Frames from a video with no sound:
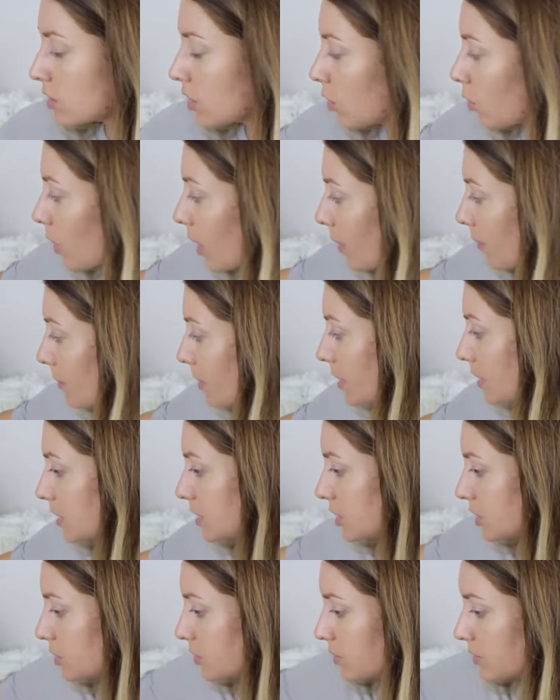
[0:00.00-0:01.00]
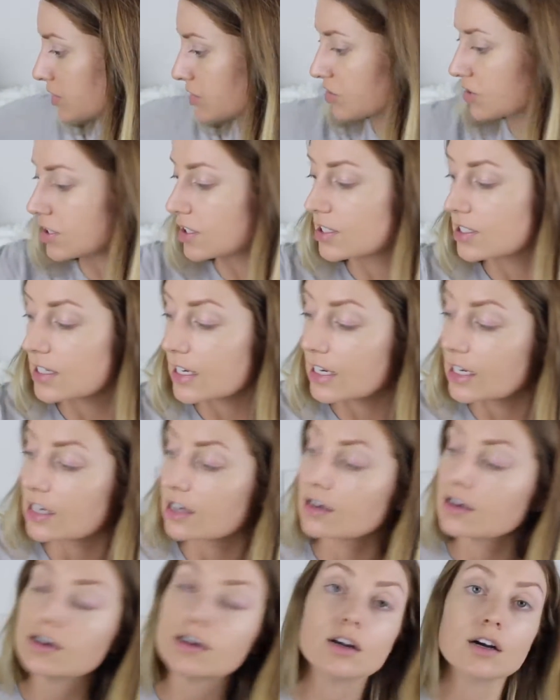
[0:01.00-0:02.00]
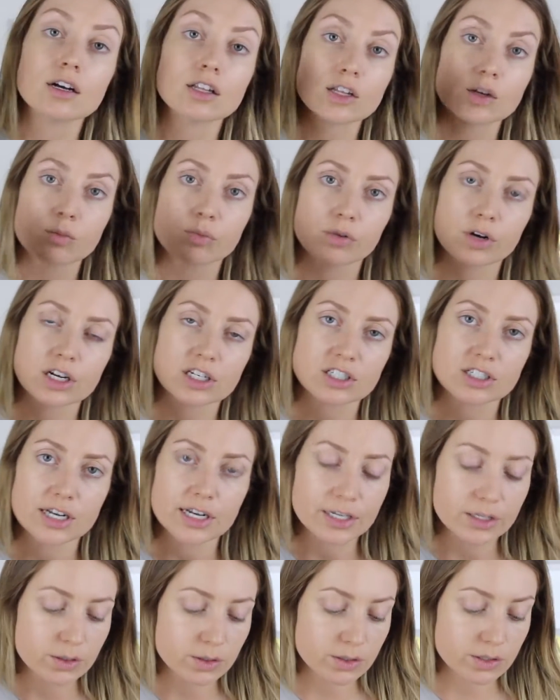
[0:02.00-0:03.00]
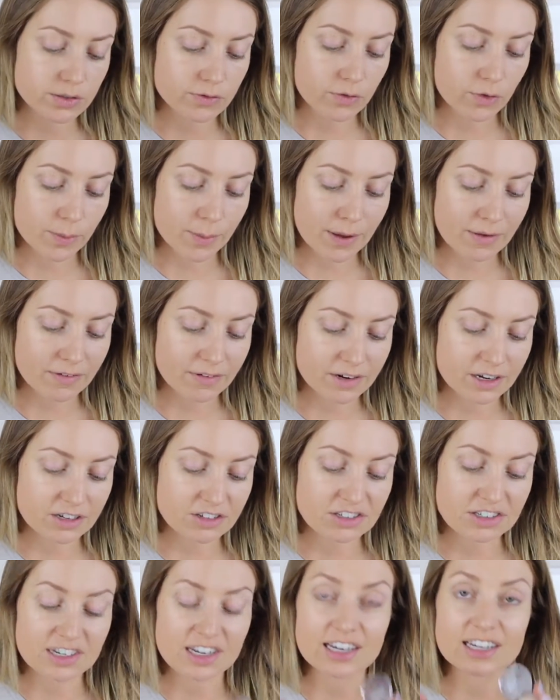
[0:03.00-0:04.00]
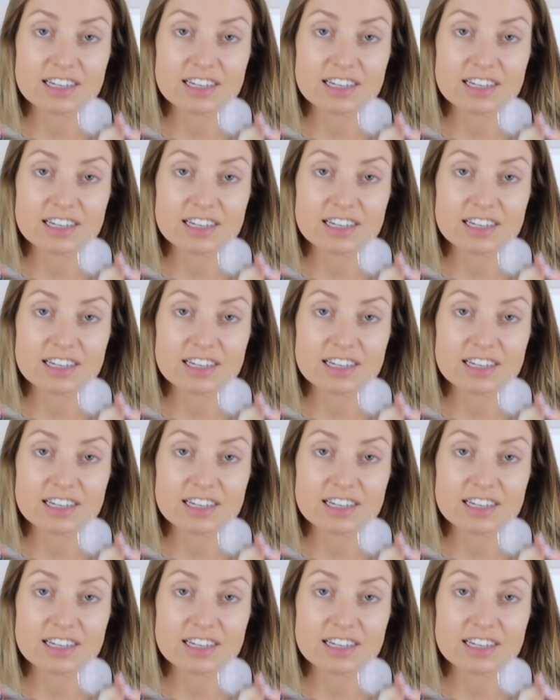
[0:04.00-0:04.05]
So what I'm going to do is just take the brush that I use for my foundation.